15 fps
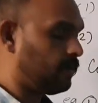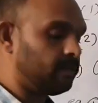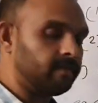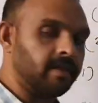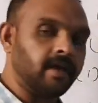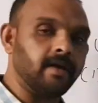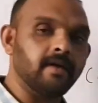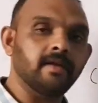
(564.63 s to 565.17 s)
is
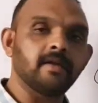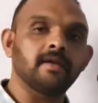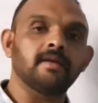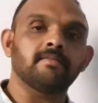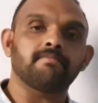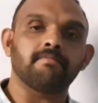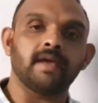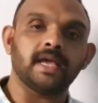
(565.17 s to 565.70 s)
the
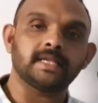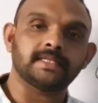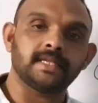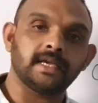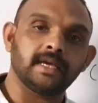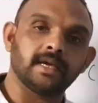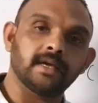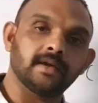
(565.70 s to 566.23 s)

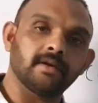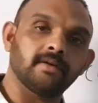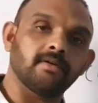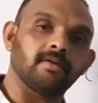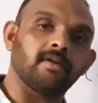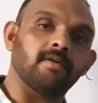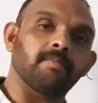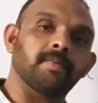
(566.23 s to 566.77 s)
basic
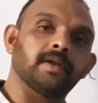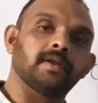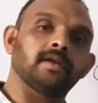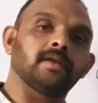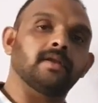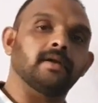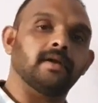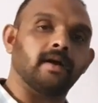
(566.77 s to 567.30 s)

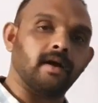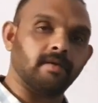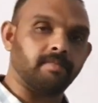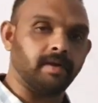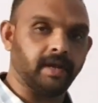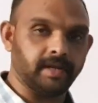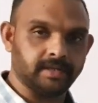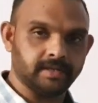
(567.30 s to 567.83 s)
copper
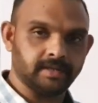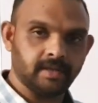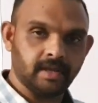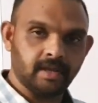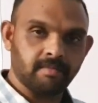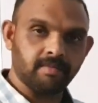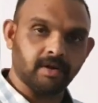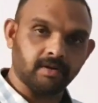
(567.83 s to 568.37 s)
carbonate.
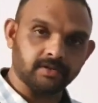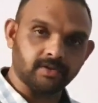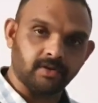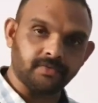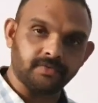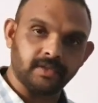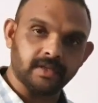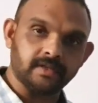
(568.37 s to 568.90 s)
Because
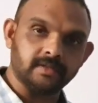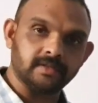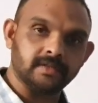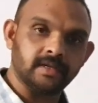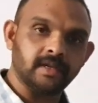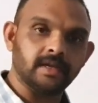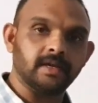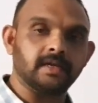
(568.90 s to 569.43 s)
of
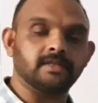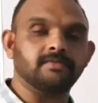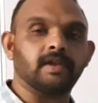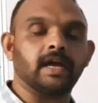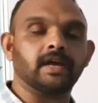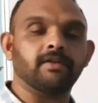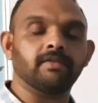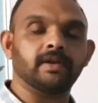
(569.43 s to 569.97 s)
this, it
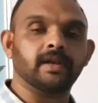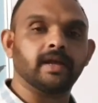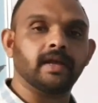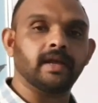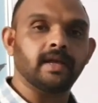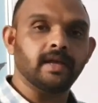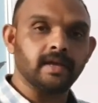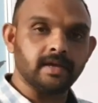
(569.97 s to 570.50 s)
will acquire
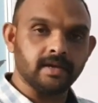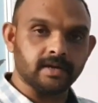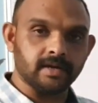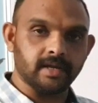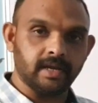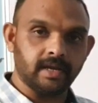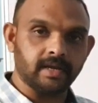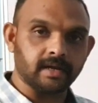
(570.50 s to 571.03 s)
a
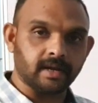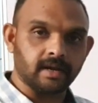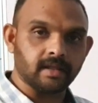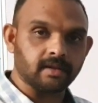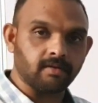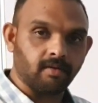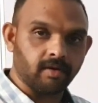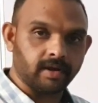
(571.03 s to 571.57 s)
green
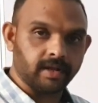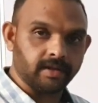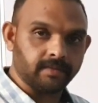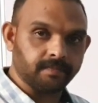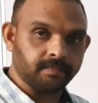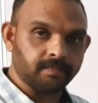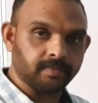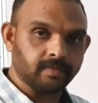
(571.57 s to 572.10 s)
color coating.
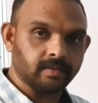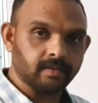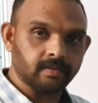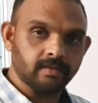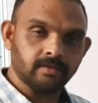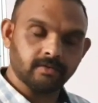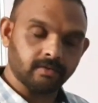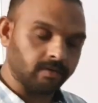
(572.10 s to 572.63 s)

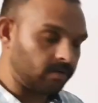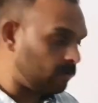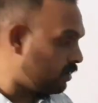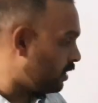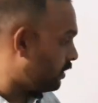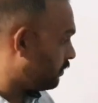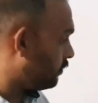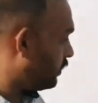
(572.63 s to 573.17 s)

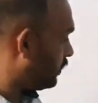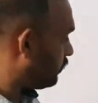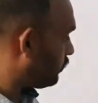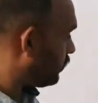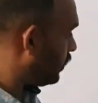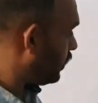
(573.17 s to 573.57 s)
So these